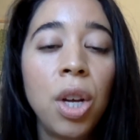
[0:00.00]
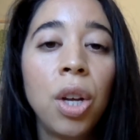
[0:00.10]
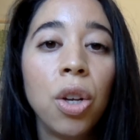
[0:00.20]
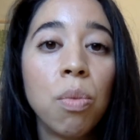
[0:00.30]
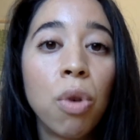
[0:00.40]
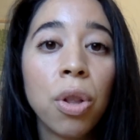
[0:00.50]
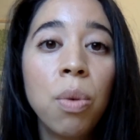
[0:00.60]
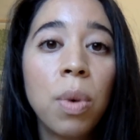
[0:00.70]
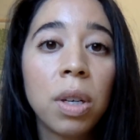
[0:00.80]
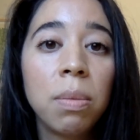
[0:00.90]
You're more than
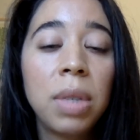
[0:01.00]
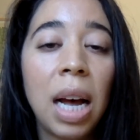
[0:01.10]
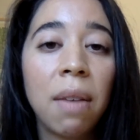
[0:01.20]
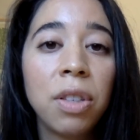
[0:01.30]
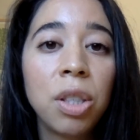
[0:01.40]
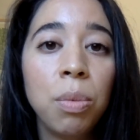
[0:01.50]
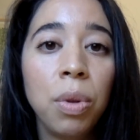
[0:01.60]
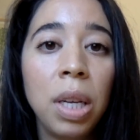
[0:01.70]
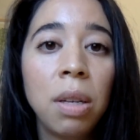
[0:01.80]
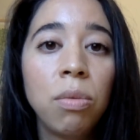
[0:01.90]
welcome to have a
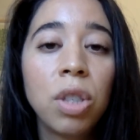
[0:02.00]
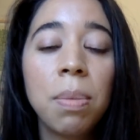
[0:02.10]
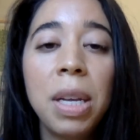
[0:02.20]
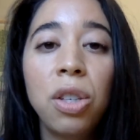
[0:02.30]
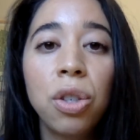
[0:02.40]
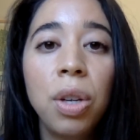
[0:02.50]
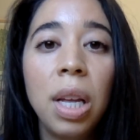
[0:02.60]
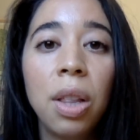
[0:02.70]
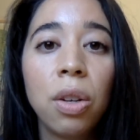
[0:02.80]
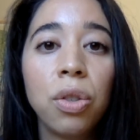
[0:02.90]
smoothie. Just make sure you
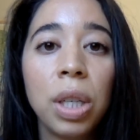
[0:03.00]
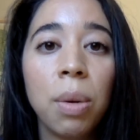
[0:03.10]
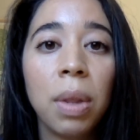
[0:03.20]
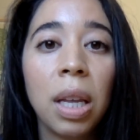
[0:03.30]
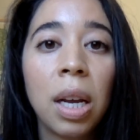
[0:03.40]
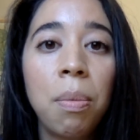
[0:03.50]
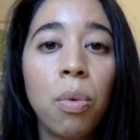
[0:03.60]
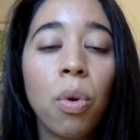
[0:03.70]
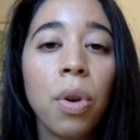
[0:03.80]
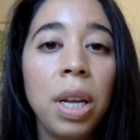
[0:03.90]
either drink it with a cup
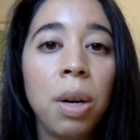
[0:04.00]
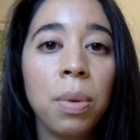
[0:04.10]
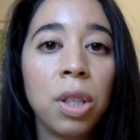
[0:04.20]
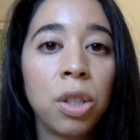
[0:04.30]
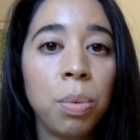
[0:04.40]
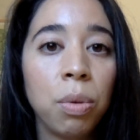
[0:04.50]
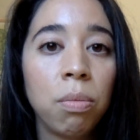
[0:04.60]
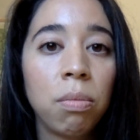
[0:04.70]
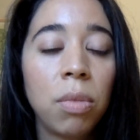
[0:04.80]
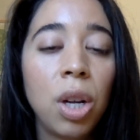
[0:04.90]
or eat it with a spoon.
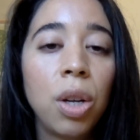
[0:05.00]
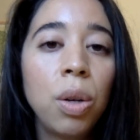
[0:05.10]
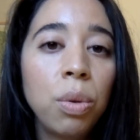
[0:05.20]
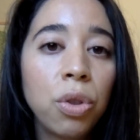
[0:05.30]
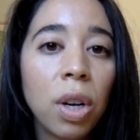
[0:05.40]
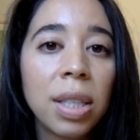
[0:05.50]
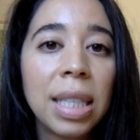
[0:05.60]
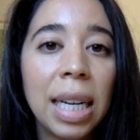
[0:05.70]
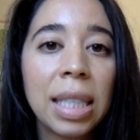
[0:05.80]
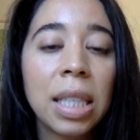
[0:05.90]
No straws the
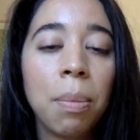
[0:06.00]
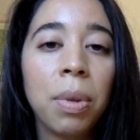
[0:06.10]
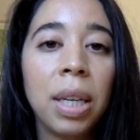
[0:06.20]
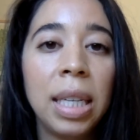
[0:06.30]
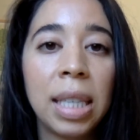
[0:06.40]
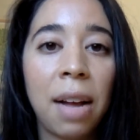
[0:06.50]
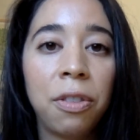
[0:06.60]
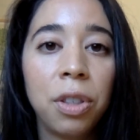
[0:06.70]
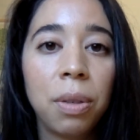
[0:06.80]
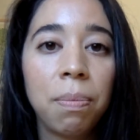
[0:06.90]
next couple of days
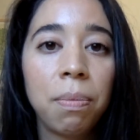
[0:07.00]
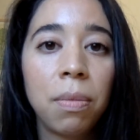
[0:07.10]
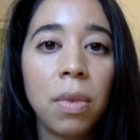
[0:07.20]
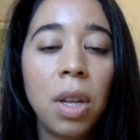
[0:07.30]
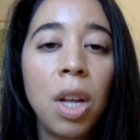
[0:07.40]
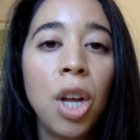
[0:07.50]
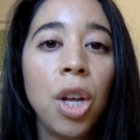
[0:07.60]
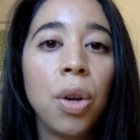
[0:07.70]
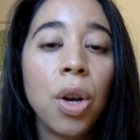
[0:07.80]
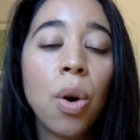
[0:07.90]
after.
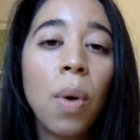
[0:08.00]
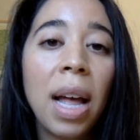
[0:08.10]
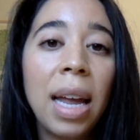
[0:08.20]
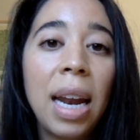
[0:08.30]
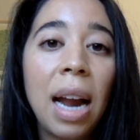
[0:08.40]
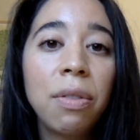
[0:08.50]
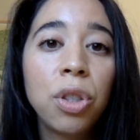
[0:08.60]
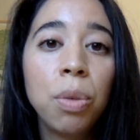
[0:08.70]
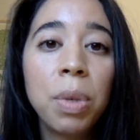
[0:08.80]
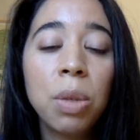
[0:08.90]
You can go ahead and have
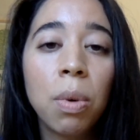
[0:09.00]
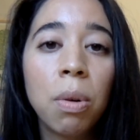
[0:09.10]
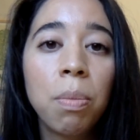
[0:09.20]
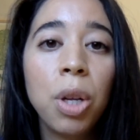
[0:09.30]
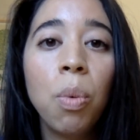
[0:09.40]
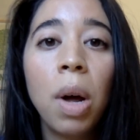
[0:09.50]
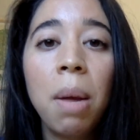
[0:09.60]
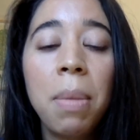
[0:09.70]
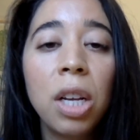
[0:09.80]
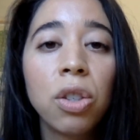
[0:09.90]
soup as well, but you want
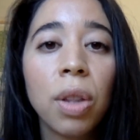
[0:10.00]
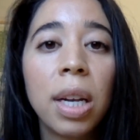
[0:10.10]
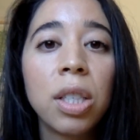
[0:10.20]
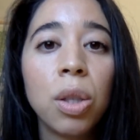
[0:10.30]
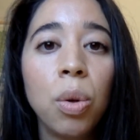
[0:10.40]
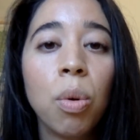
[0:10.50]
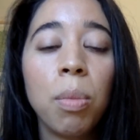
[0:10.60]
to make sure that it's lukewarm to